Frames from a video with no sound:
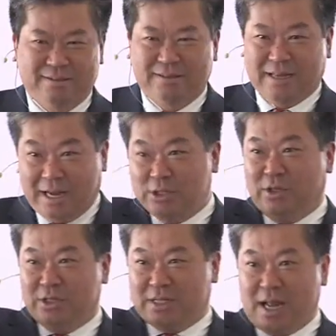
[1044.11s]
Guys, you
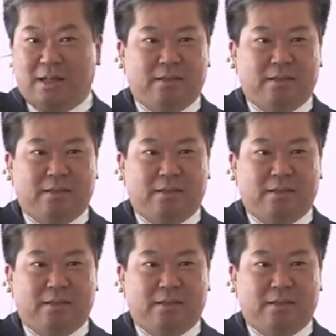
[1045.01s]
understand.